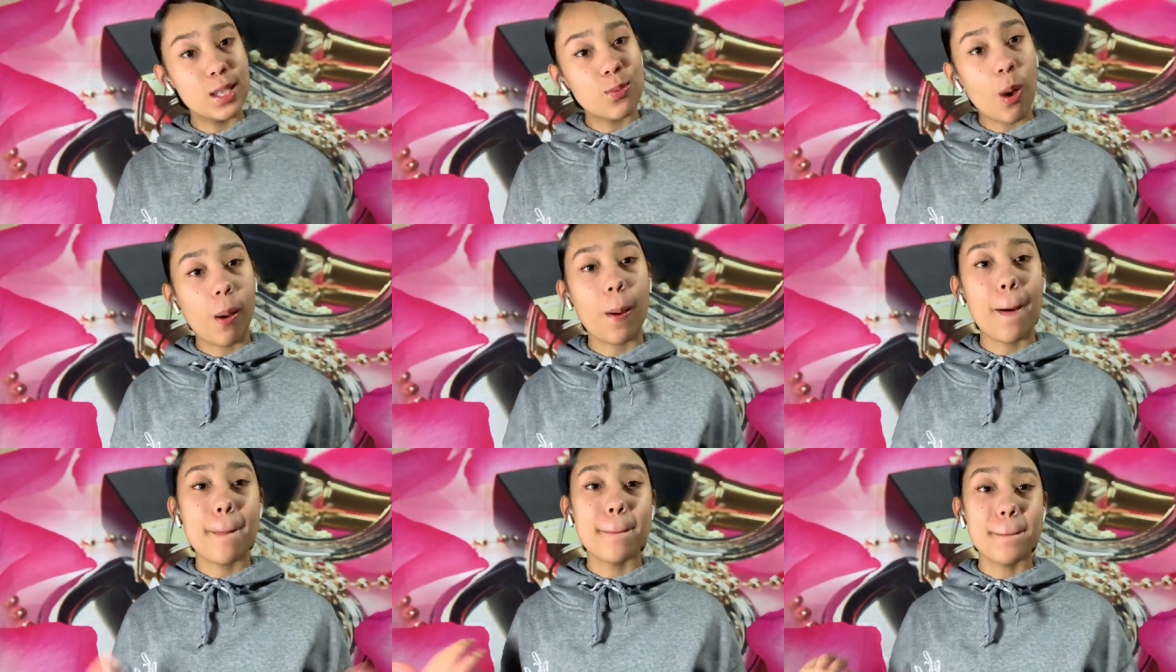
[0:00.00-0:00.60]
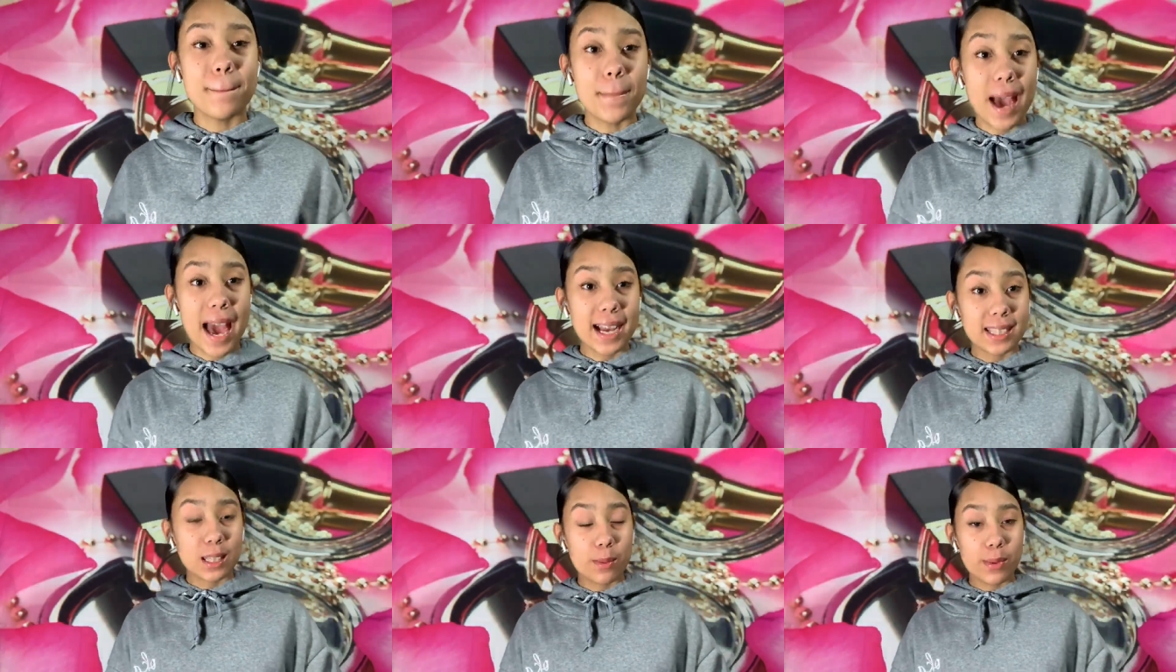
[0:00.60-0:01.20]
welcome
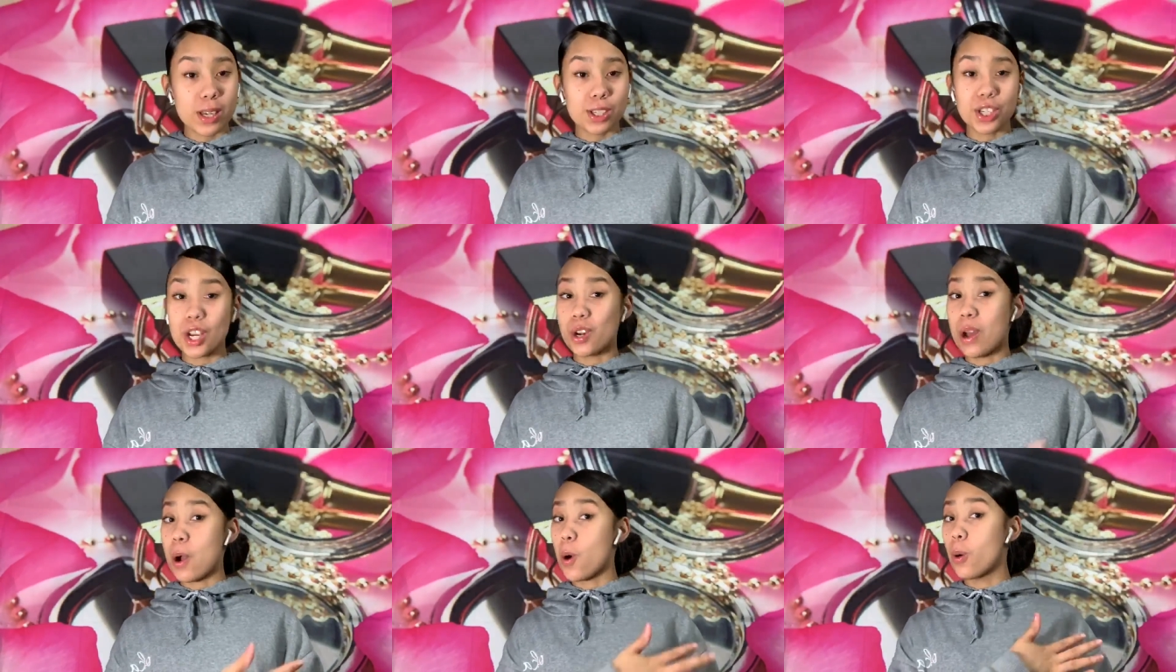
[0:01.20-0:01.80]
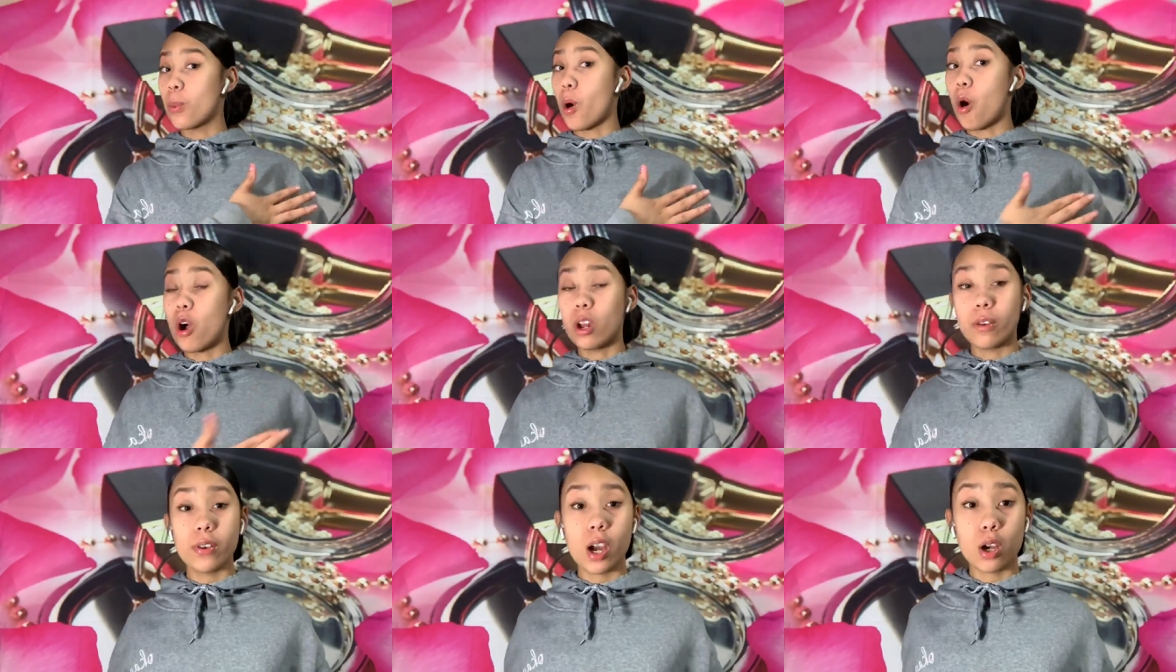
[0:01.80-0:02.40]
back to my channel. I hope all
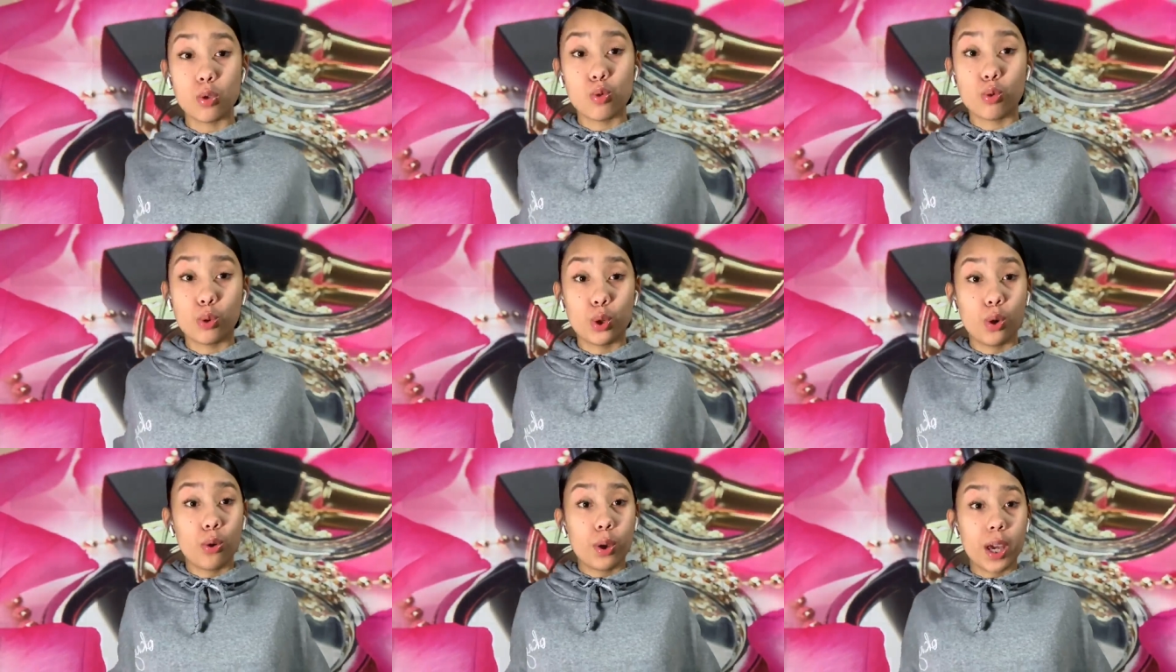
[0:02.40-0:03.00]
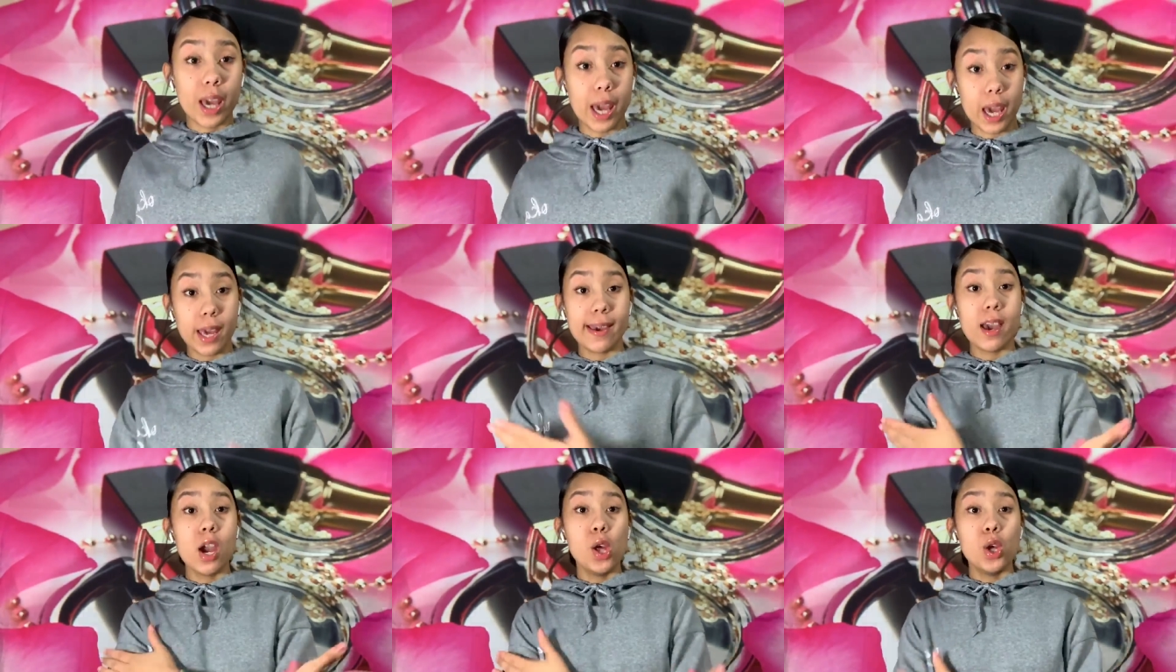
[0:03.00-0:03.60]
of y'all doing okay.
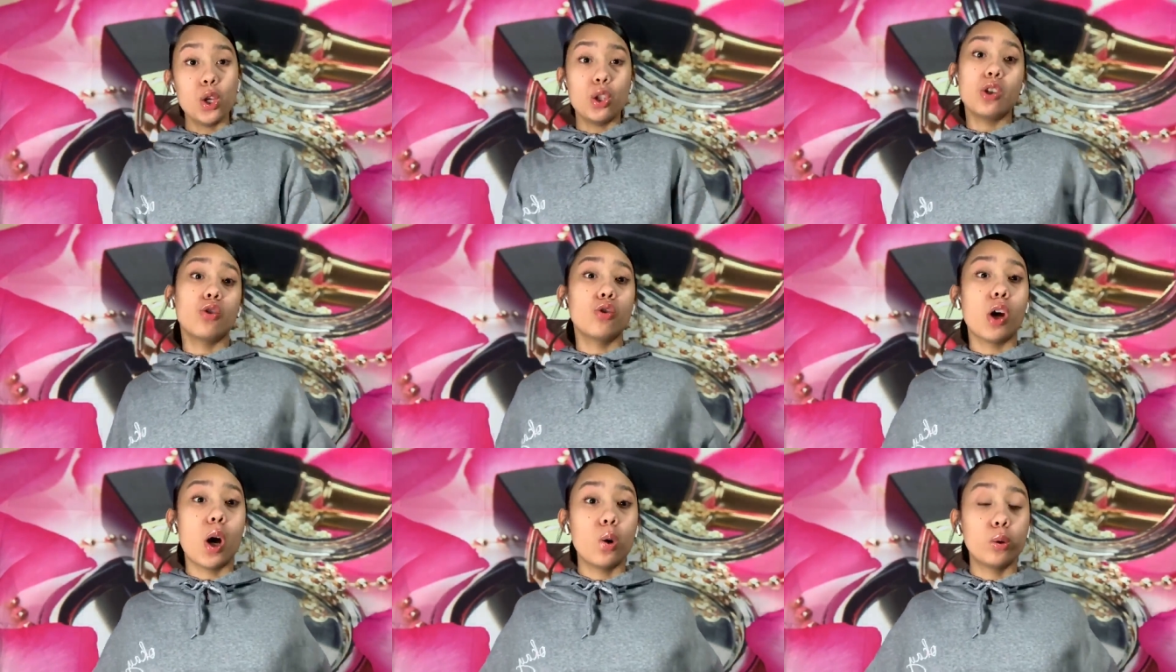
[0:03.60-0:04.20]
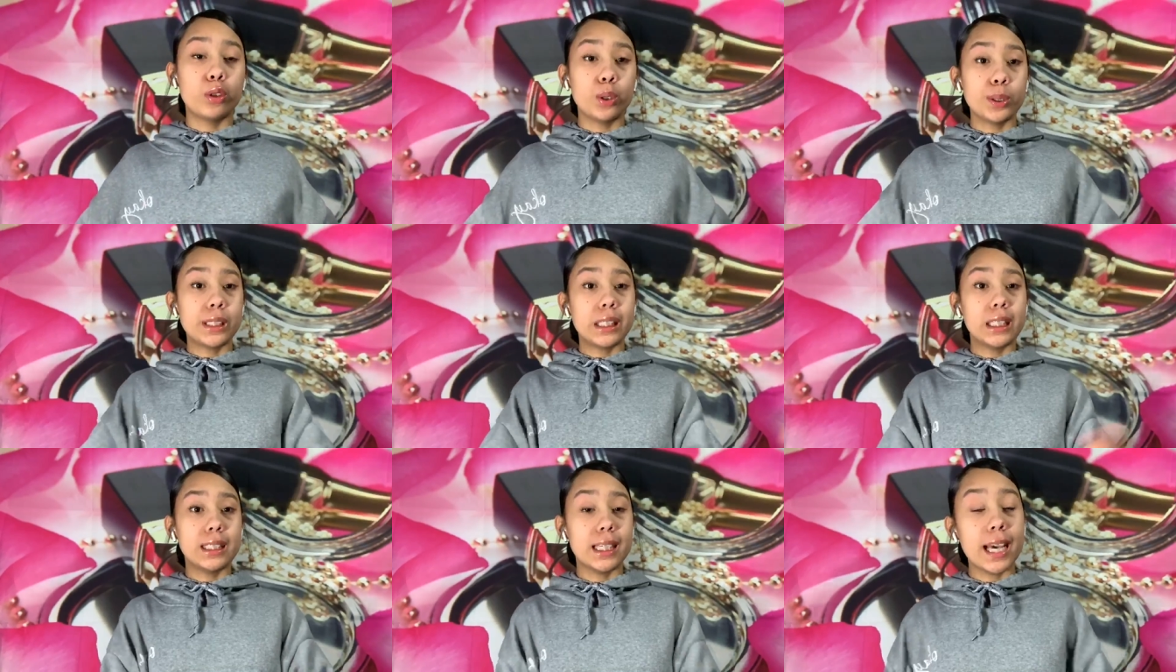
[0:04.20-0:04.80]
So
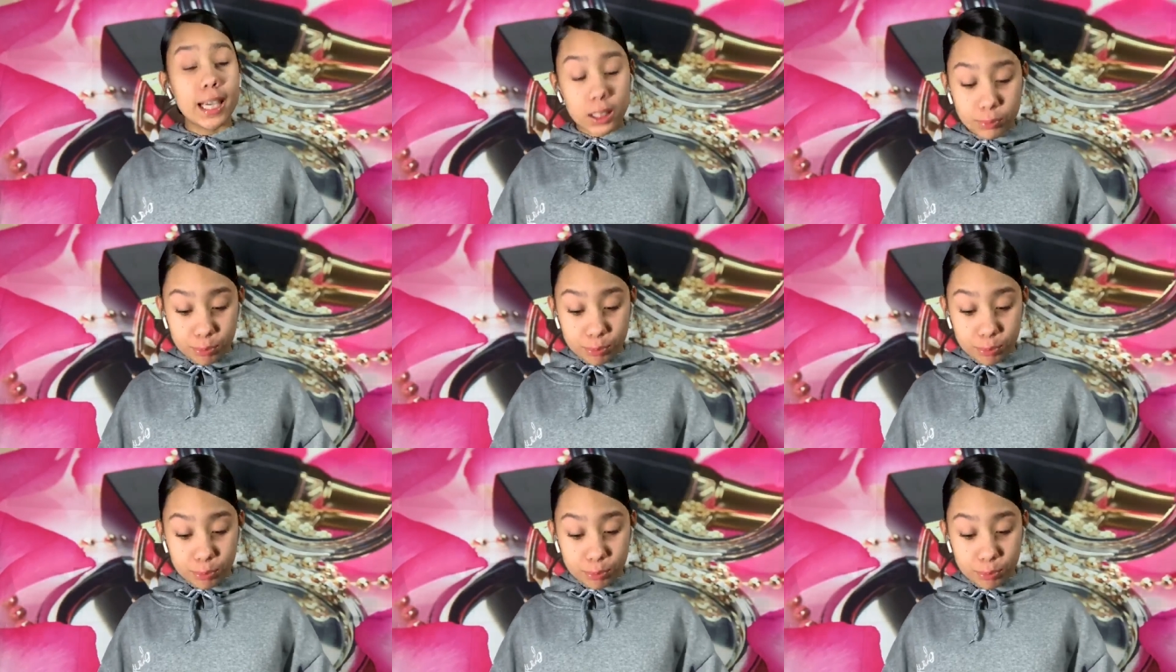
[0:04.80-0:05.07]
today